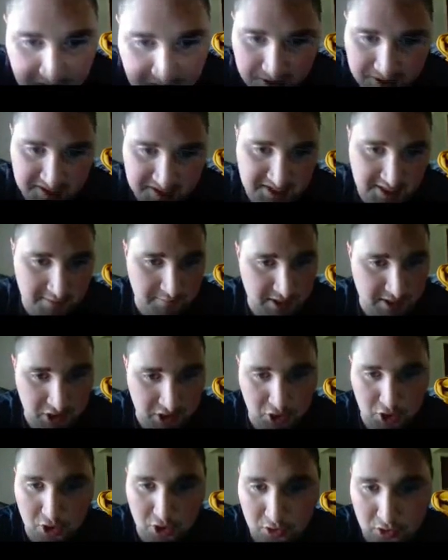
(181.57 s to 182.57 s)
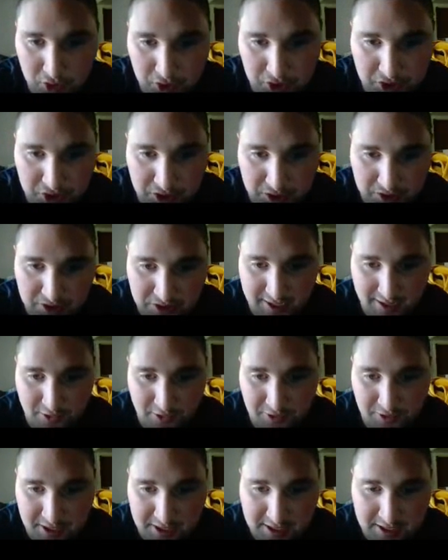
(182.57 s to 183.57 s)
Same thing goes
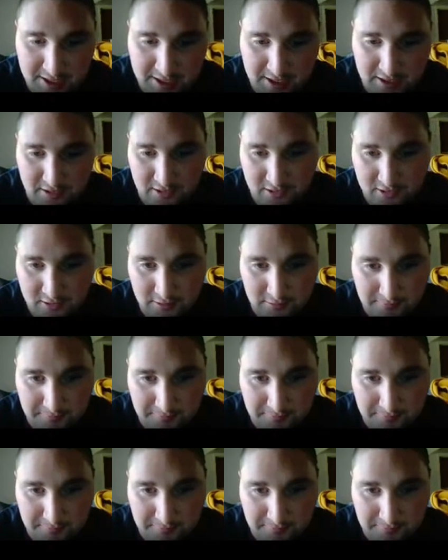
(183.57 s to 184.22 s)
down here.